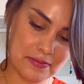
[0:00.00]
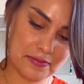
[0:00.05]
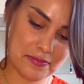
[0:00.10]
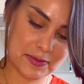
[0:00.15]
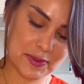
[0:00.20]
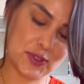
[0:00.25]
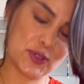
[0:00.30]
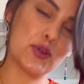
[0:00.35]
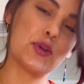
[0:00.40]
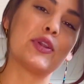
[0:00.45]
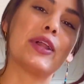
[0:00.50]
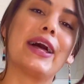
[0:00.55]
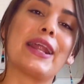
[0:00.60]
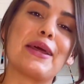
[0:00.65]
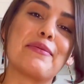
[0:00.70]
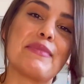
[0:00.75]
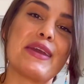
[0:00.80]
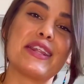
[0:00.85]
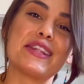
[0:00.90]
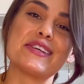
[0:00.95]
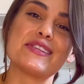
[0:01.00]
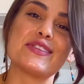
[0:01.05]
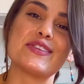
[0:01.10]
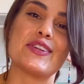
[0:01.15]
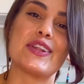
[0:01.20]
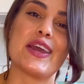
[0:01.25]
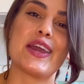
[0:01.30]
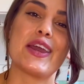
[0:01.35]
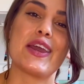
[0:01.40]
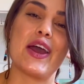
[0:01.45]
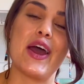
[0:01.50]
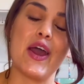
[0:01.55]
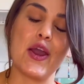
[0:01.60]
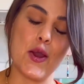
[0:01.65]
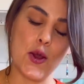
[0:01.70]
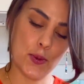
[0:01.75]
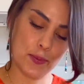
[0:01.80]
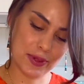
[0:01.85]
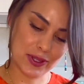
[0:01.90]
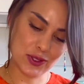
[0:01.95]
so glad I made this today. I
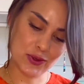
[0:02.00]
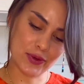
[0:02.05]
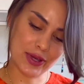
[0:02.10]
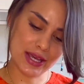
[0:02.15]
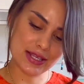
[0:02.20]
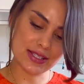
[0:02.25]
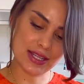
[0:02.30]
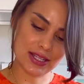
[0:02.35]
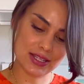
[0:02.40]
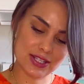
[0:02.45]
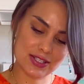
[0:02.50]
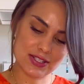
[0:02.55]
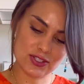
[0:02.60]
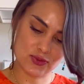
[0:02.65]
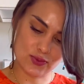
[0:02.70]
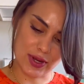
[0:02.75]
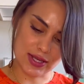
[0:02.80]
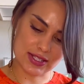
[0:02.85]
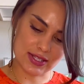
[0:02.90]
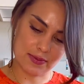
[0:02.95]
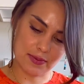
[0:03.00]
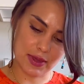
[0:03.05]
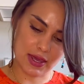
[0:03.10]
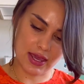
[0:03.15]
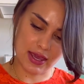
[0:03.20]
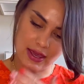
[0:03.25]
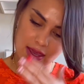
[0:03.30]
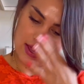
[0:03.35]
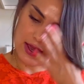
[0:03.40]
hope that you guys like this recipe.